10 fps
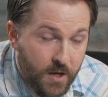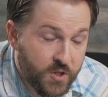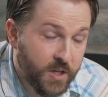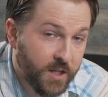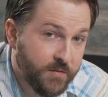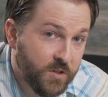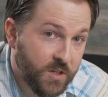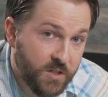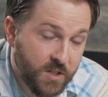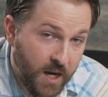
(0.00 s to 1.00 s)
So that gives us
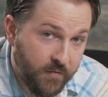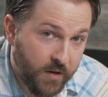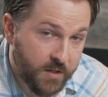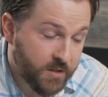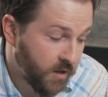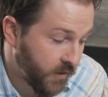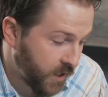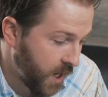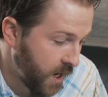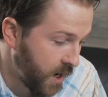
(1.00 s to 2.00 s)
a savings on the
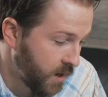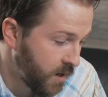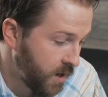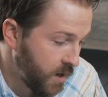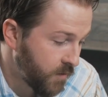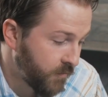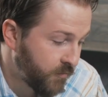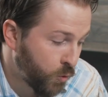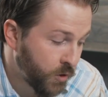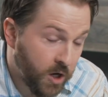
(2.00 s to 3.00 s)
can of
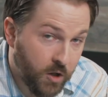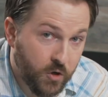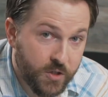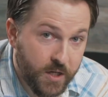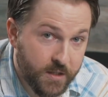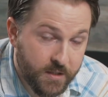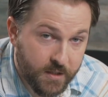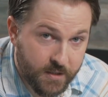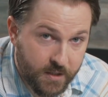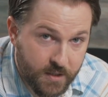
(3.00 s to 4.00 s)

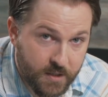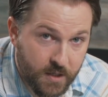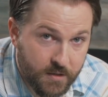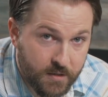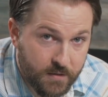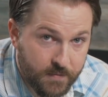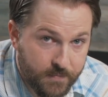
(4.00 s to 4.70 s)
$4.16.